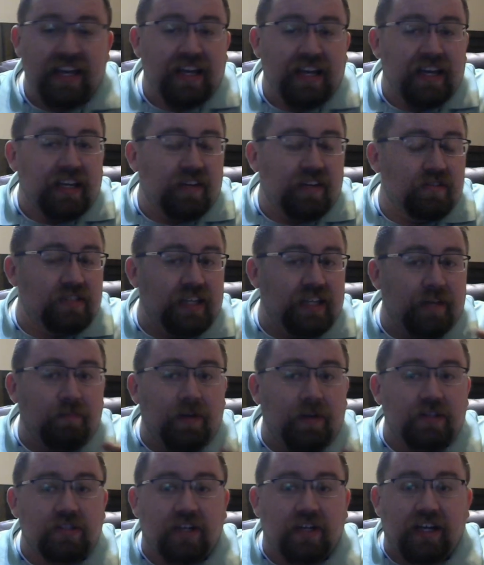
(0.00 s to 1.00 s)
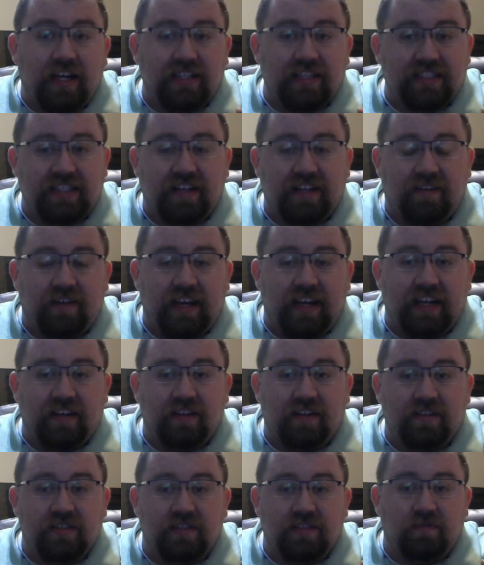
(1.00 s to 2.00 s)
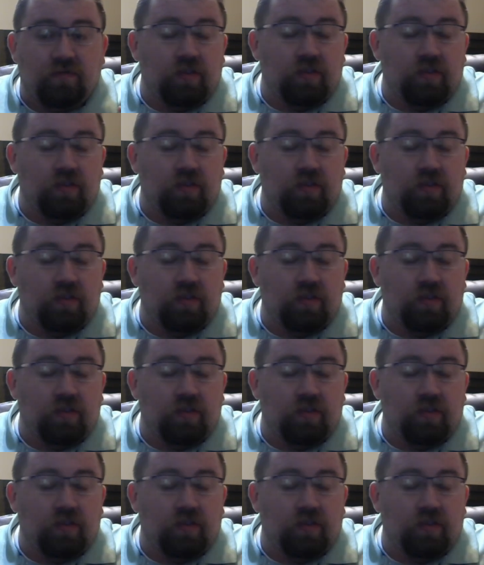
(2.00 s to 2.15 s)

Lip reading: You'll see a bunch of content creators